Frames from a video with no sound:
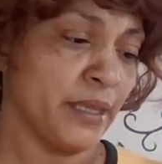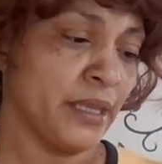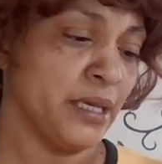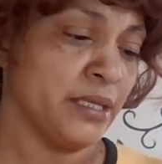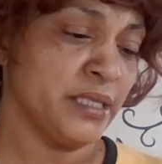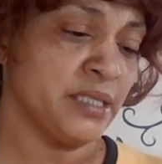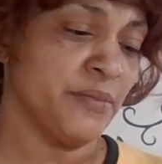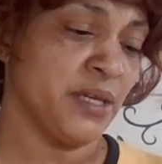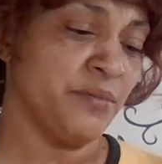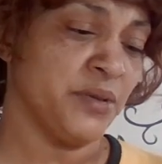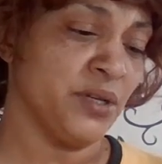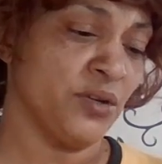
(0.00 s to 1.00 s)
Yeah, this
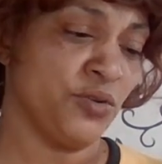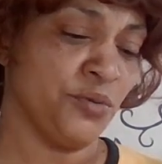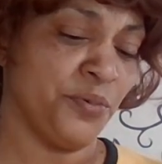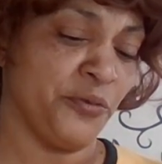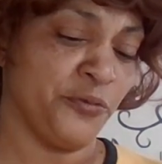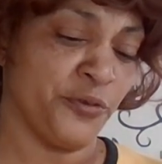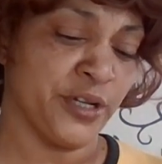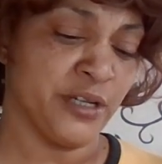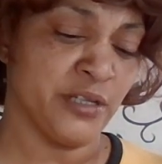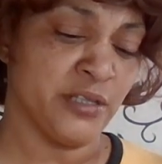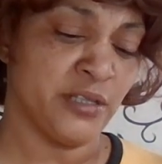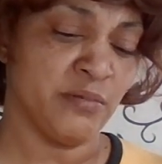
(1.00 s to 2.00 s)
may be a group of
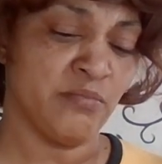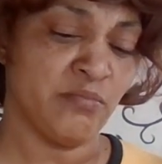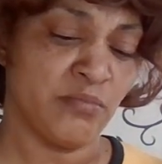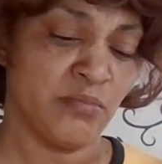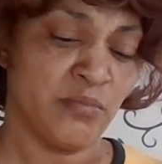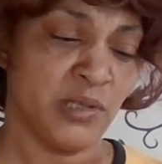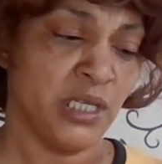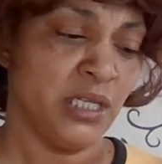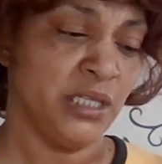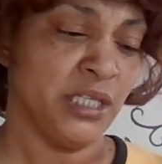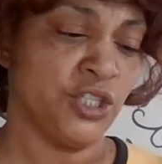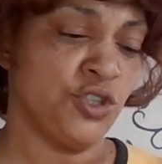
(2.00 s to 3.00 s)
friends
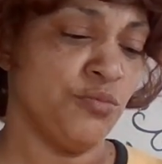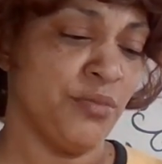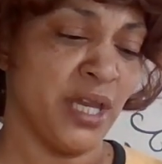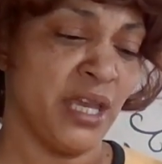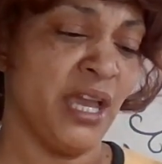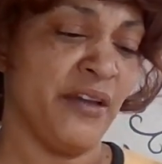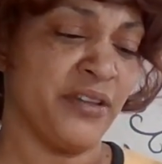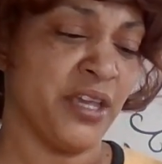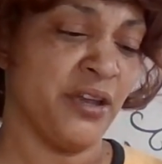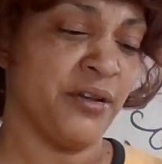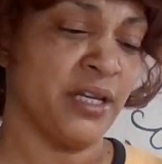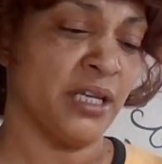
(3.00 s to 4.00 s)
that you may have
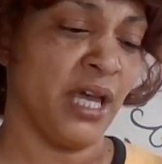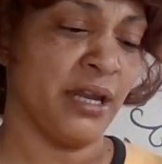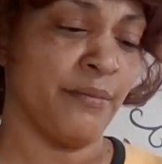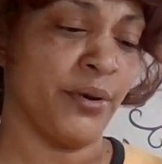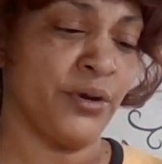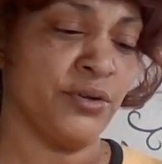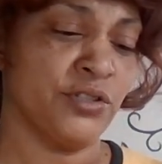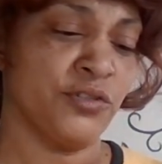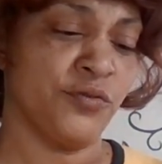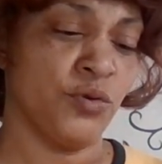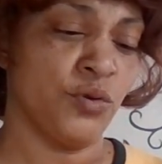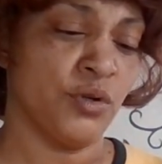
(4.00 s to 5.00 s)
carried a lot of
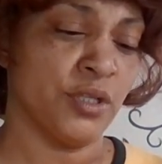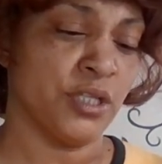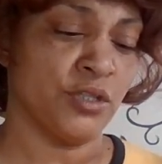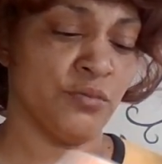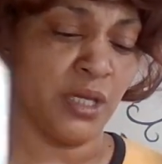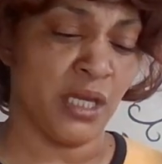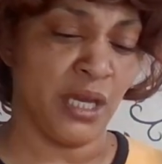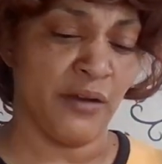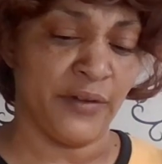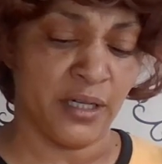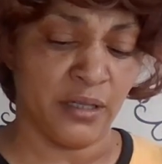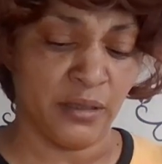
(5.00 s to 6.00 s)
burdens for, that you may
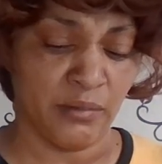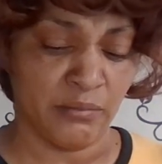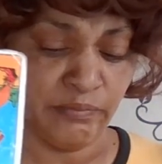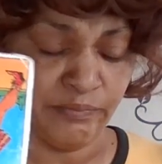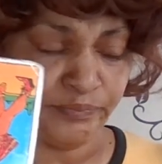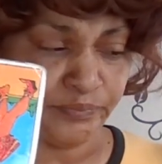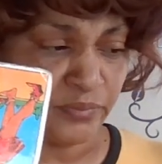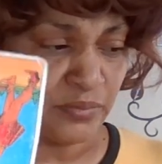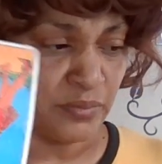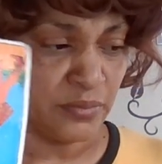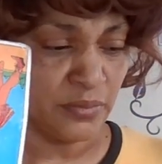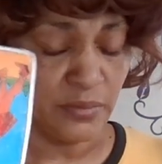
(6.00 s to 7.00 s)
have um,
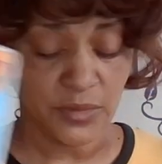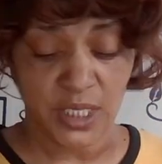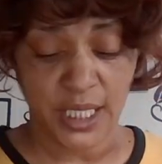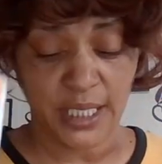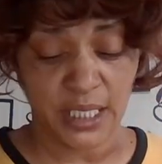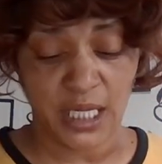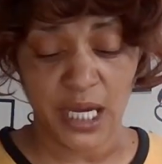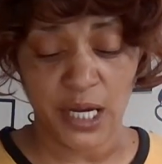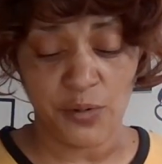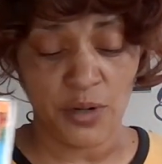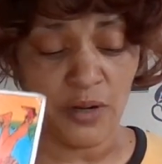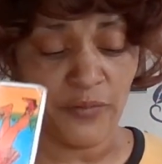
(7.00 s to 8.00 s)
taken
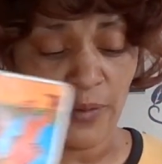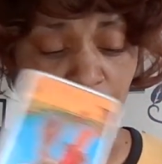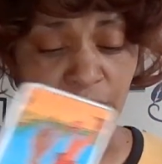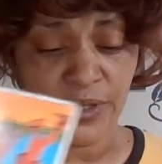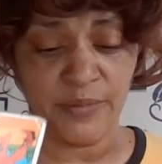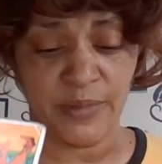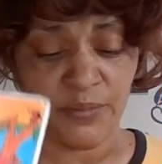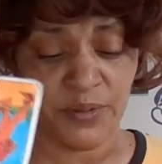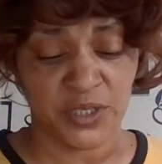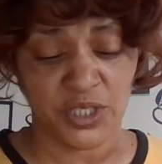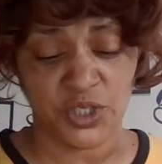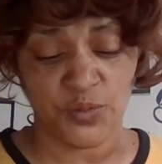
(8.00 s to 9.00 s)
care of or put them in a
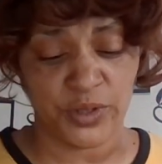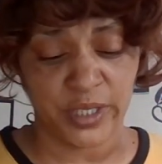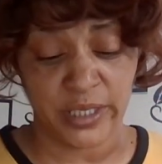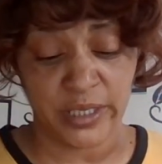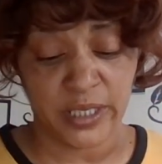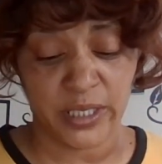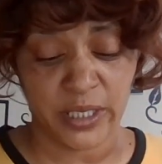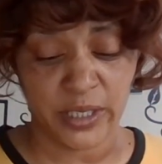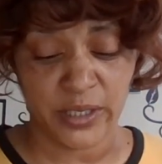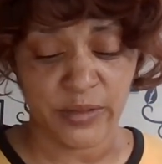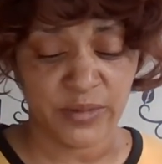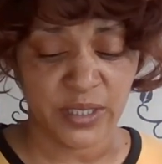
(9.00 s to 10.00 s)
position where they could take
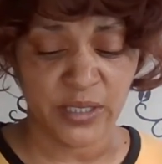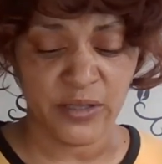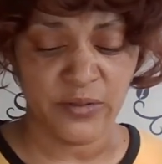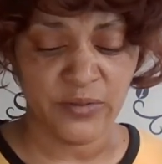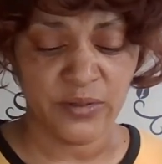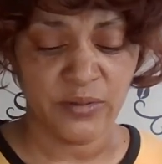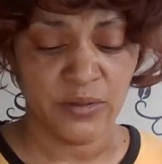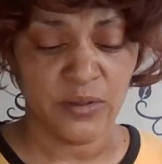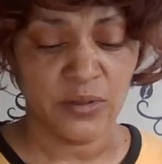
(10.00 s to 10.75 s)
care of themselves.